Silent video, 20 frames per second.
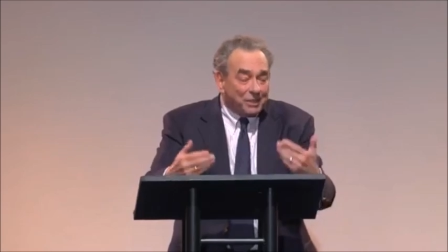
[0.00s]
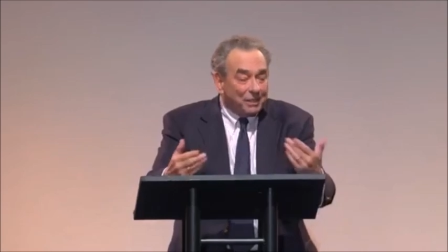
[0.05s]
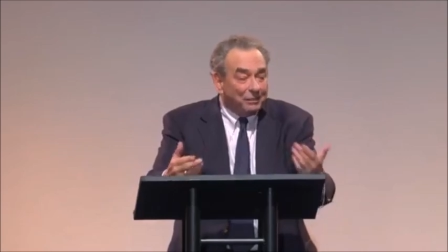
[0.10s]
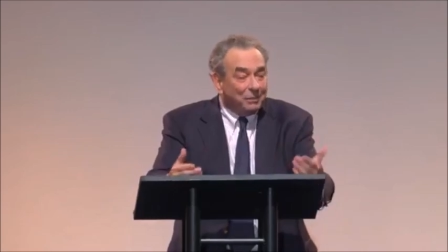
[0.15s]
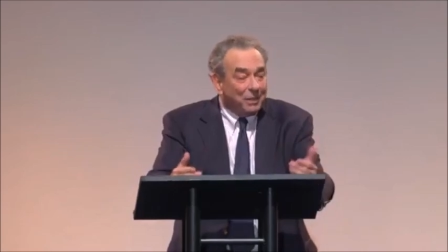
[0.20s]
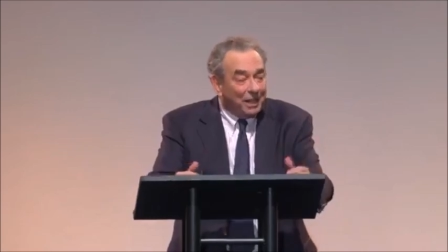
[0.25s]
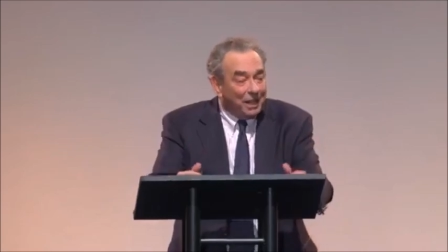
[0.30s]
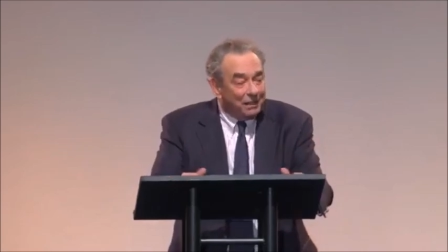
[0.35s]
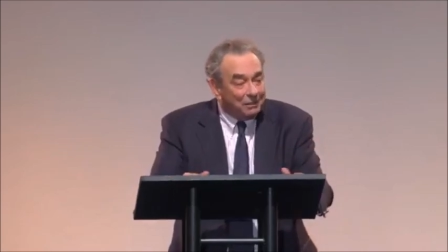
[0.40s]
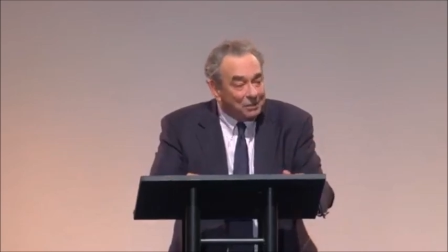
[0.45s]
for
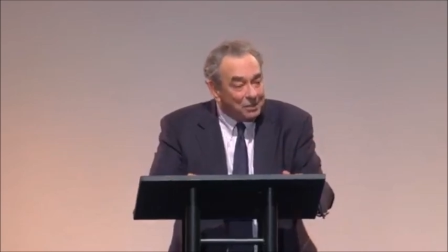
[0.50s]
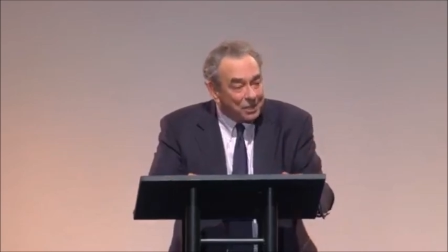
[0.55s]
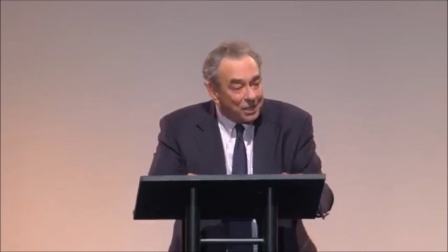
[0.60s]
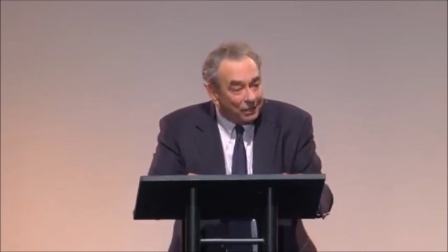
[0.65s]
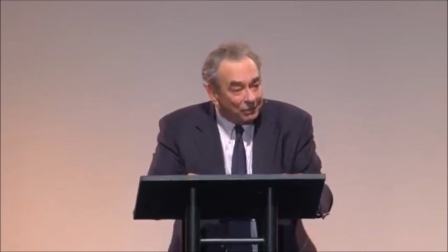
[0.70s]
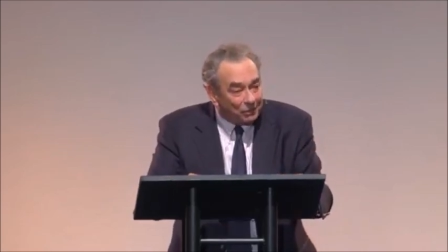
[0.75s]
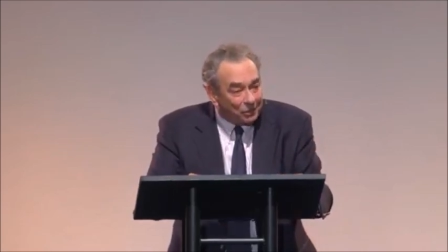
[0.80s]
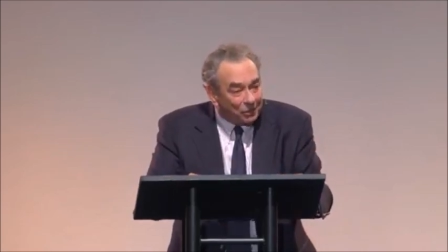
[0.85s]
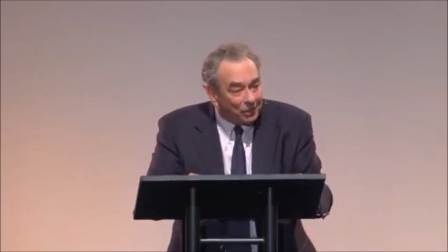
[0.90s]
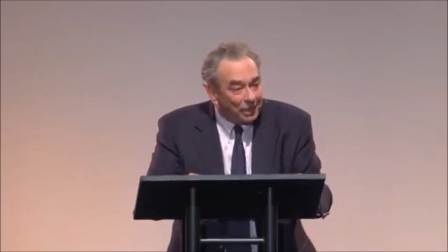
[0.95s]
some kind of
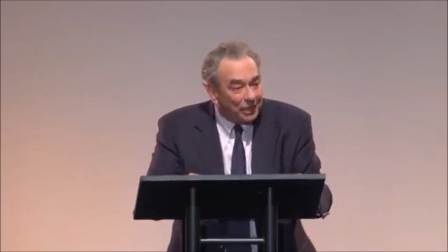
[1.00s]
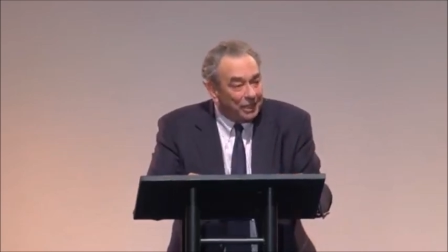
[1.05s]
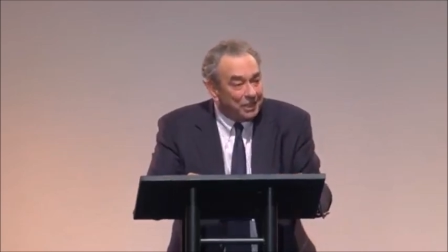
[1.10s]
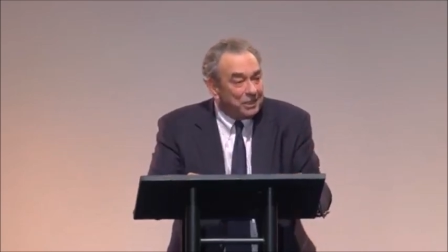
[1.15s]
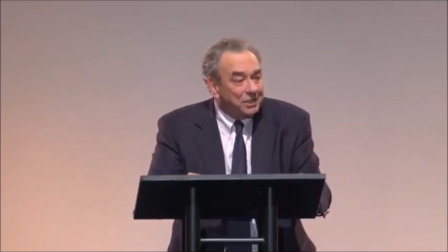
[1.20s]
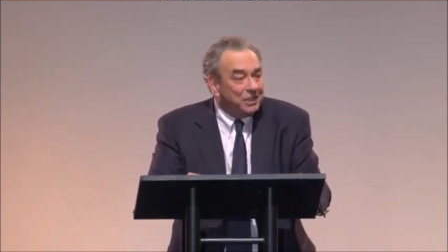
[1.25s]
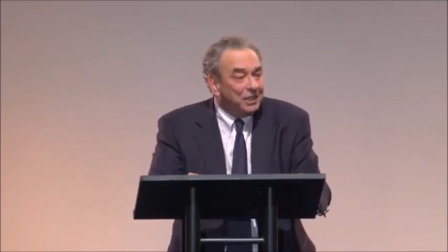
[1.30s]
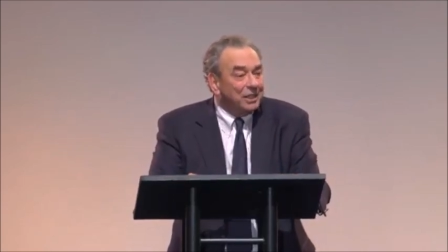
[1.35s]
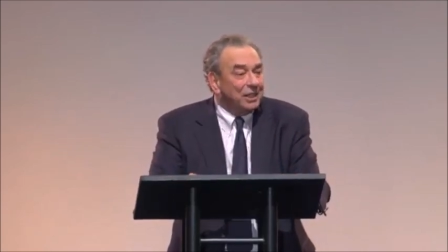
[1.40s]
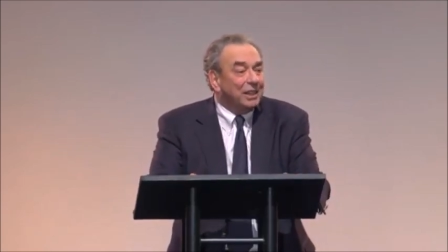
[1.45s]
self
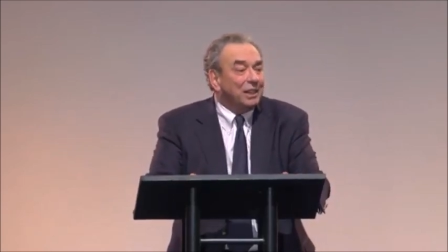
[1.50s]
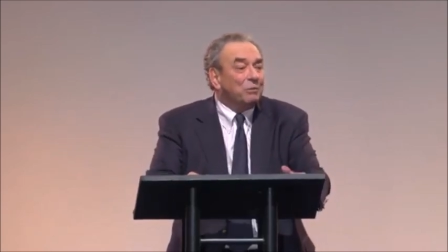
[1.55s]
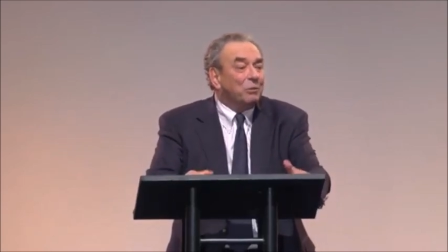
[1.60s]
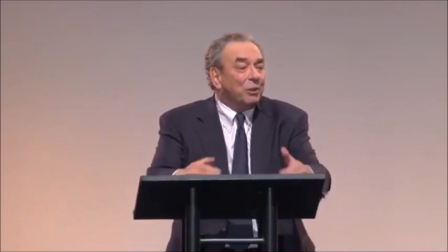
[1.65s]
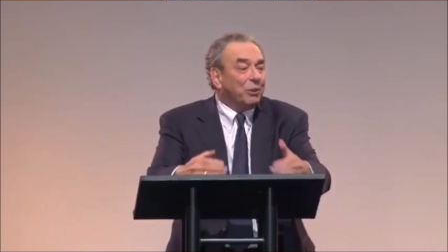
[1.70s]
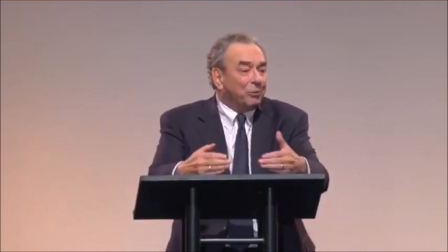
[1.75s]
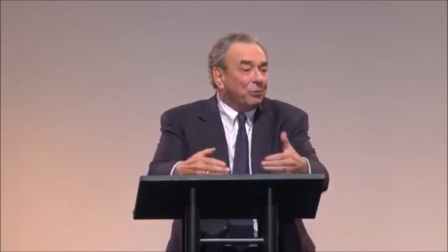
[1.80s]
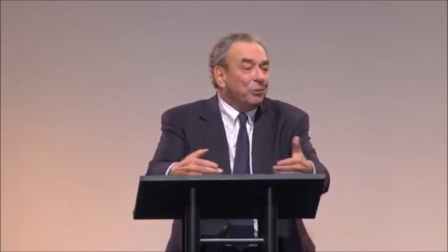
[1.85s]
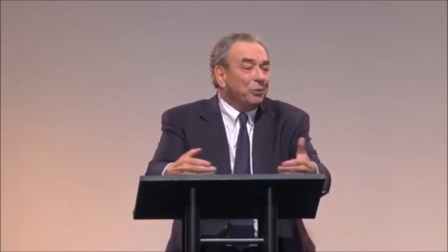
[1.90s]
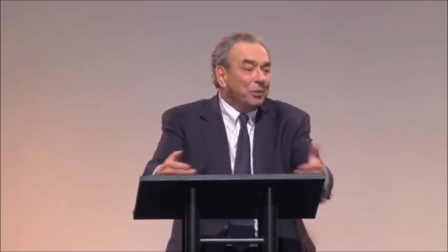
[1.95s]
creation, and I
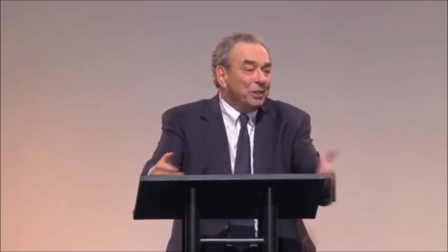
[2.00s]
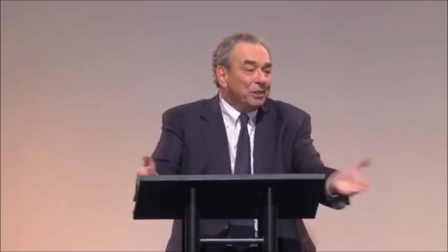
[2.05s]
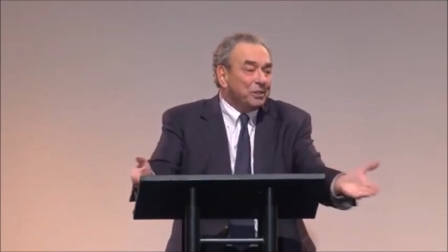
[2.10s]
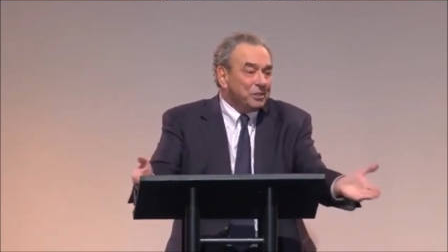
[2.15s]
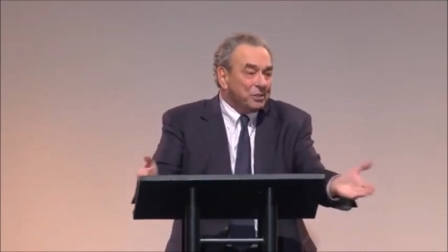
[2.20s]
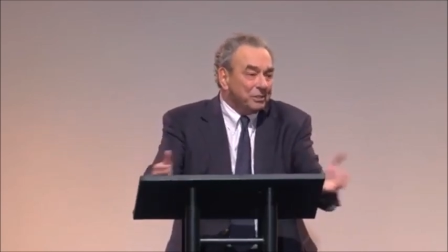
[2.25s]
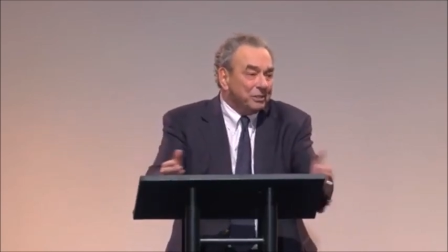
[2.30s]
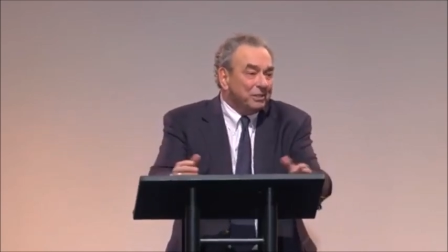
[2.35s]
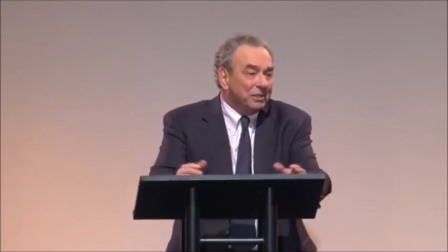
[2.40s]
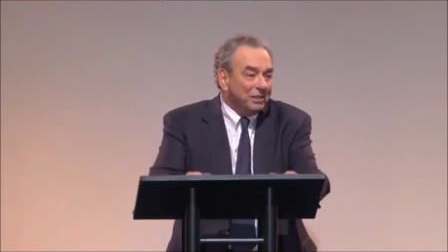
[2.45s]
went through
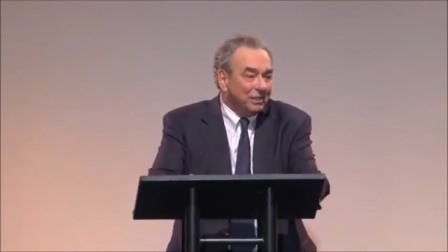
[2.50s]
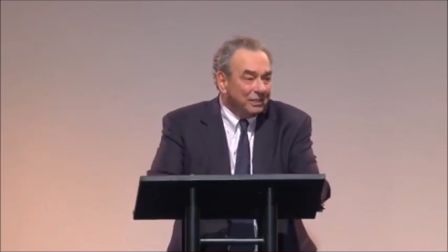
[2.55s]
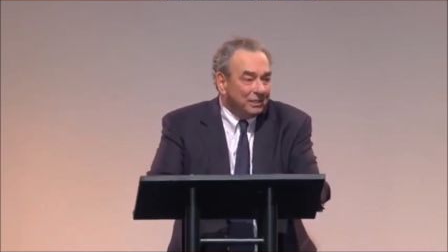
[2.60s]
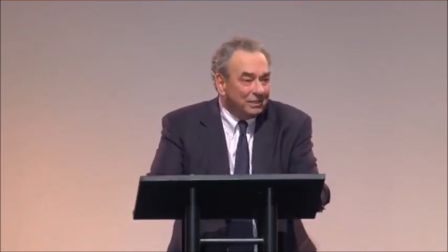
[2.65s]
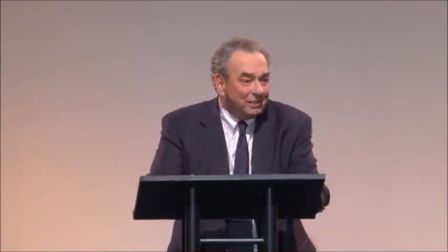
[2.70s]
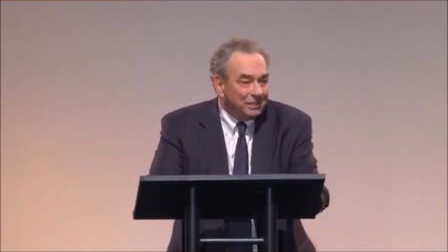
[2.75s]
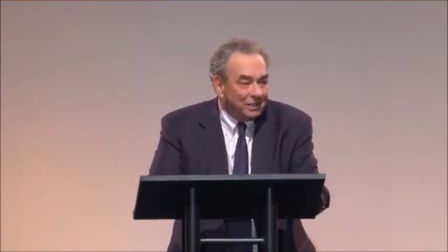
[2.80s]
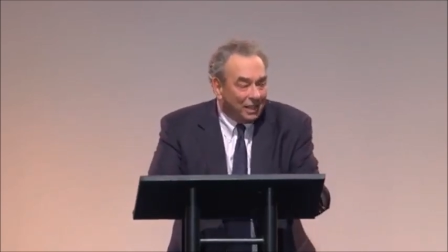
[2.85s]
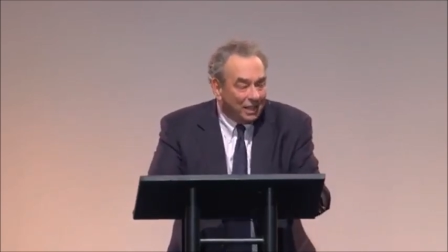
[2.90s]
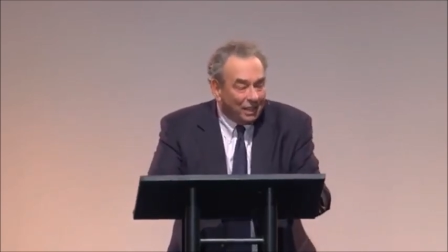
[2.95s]
this
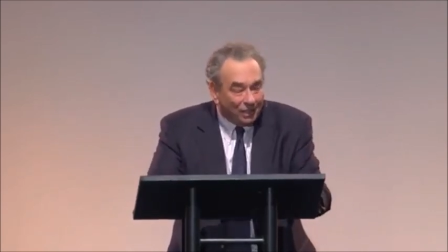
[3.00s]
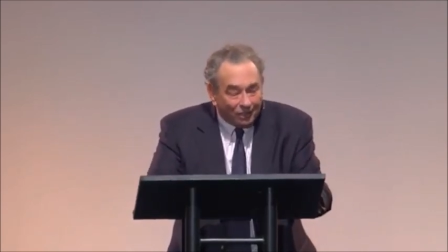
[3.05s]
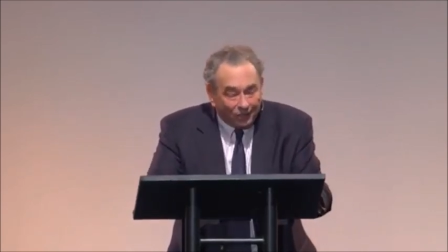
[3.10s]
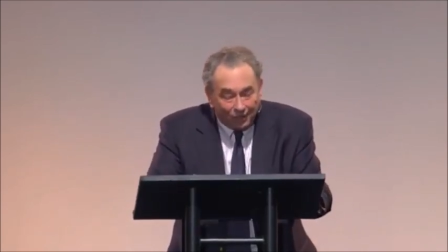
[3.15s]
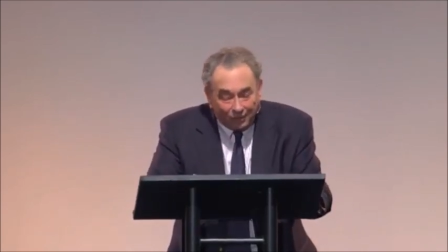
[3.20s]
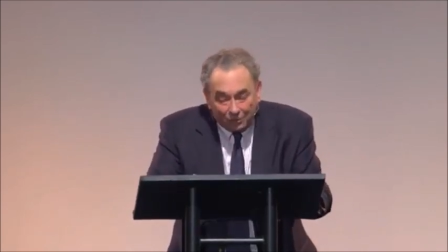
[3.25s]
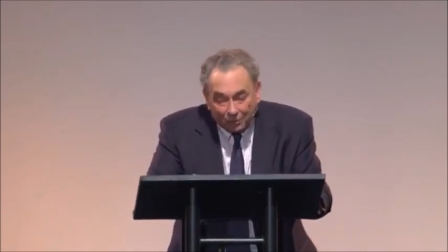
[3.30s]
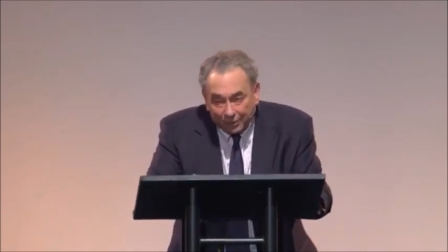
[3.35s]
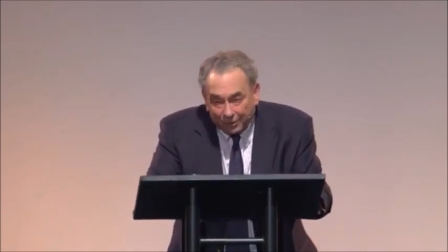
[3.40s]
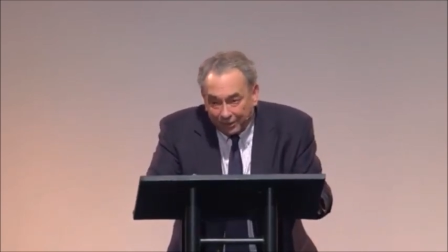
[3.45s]
uh,
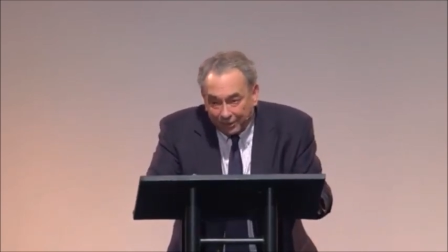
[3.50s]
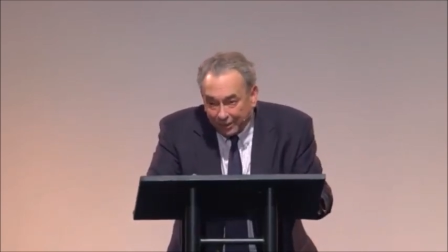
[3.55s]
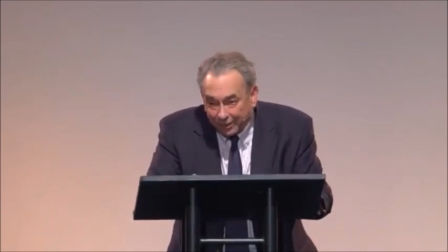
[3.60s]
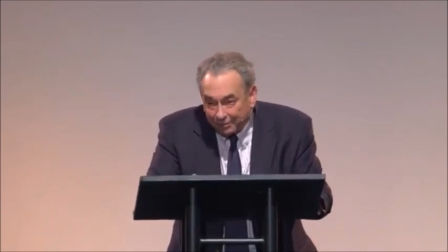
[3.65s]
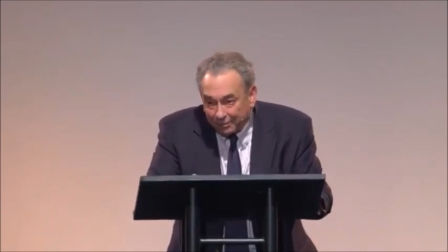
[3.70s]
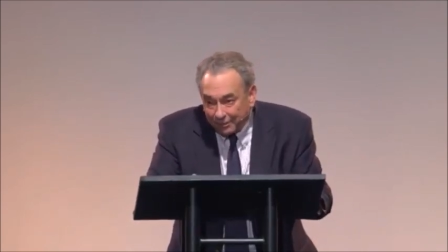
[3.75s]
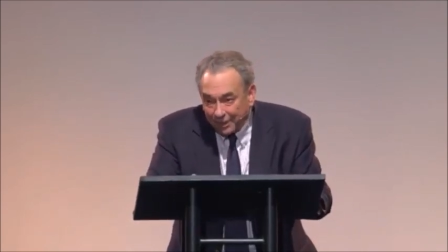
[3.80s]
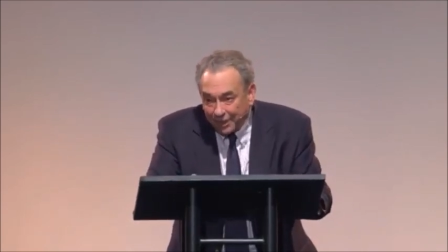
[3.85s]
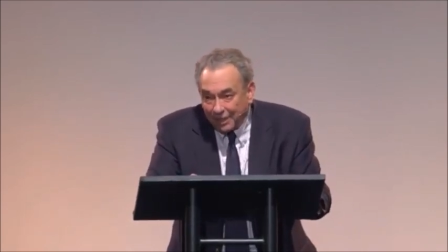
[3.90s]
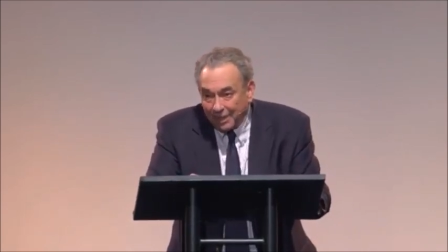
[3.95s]
dialogue with
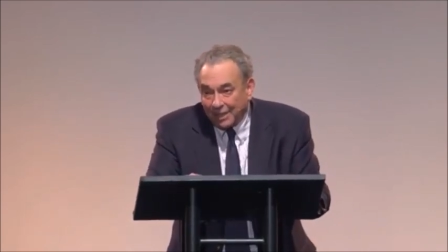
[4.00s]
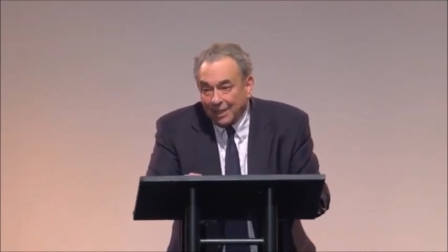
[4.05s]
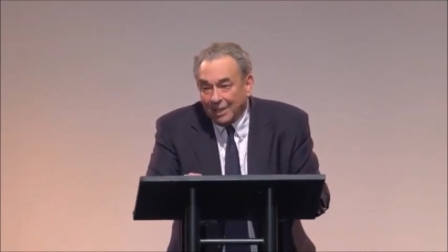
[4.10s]
him.